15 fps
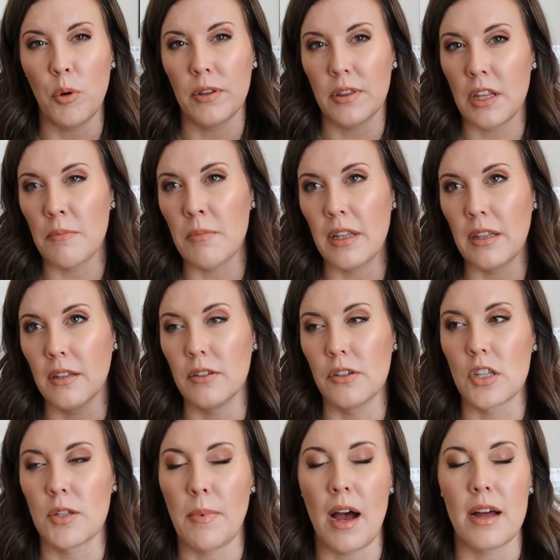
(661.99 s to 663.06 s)
put them in
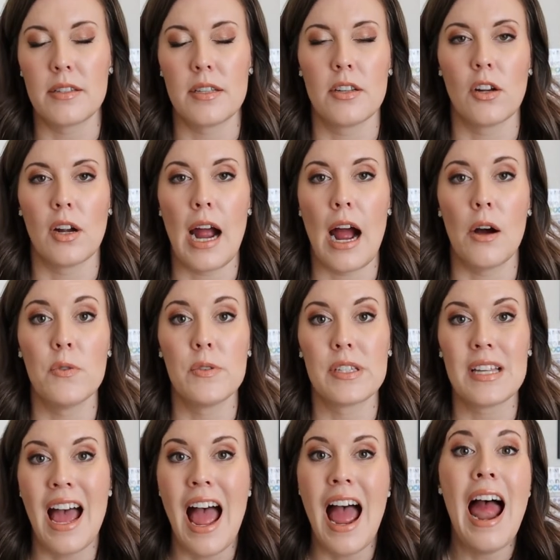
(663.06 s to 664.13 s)
little spots in your
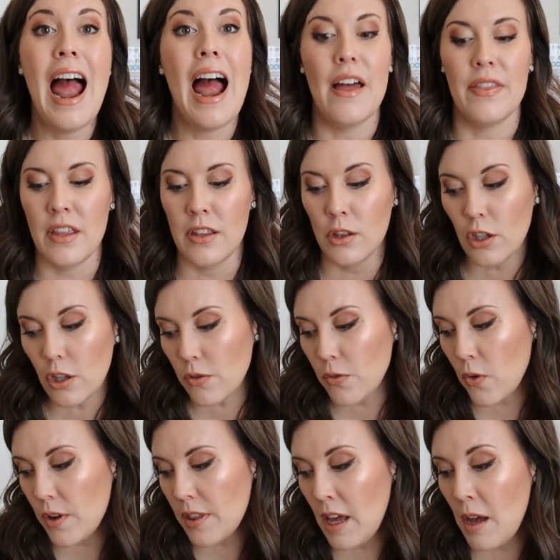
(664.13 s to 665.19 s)
house and then look
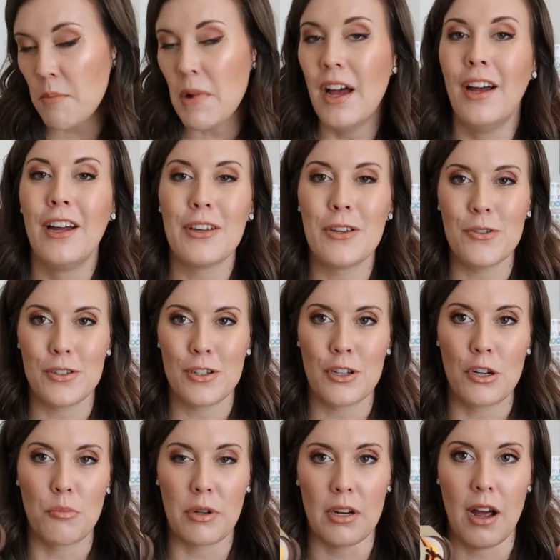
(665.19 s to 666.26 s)
for them using
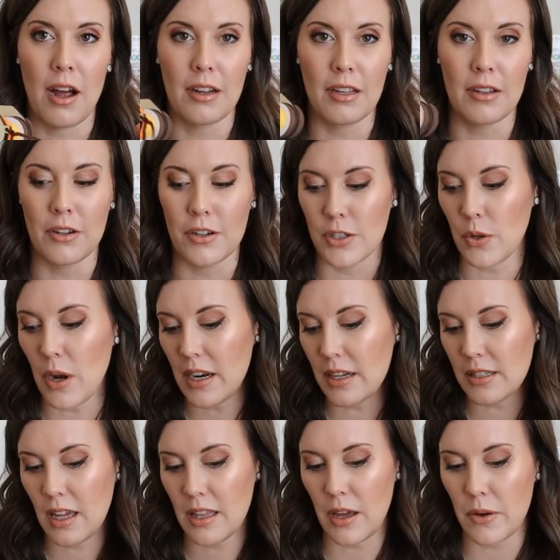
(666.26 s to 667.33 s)
your binoculars. So I
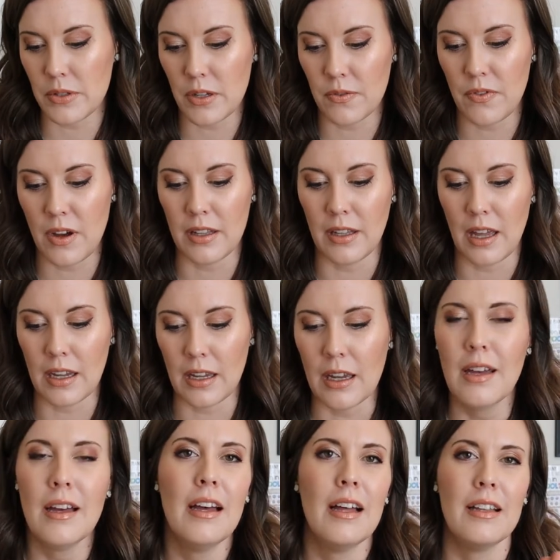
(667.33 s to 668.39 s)
just thought that was a fun, like,
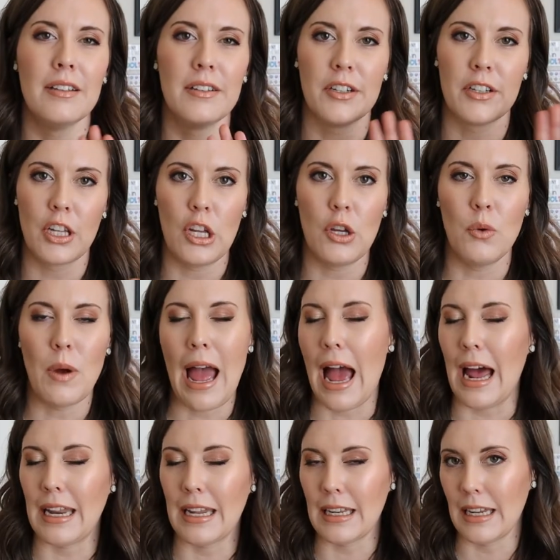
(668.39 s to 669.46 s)
little cute
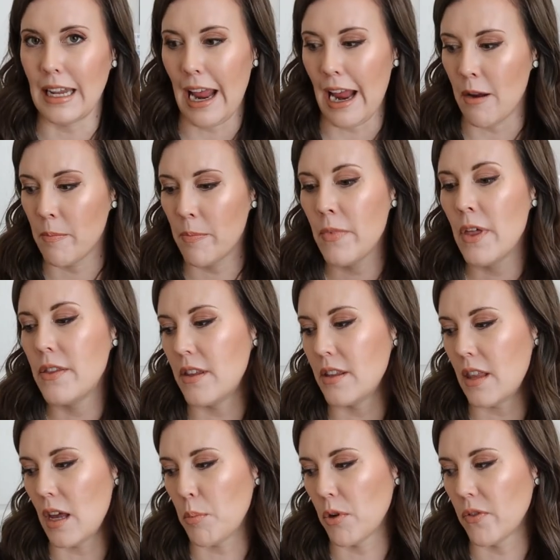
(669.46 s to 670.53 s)
added game
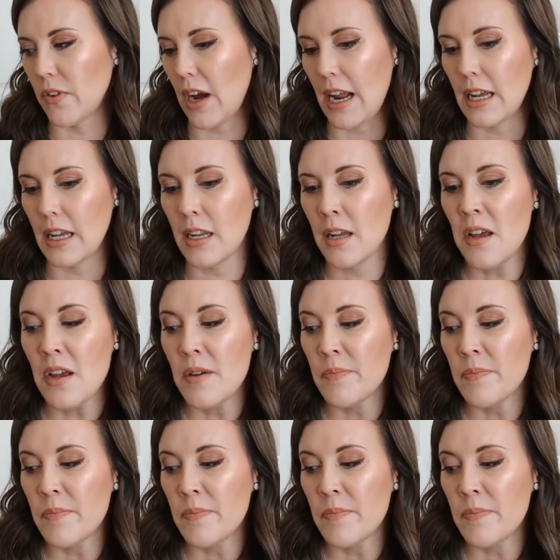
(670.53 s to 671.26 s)
that they provided.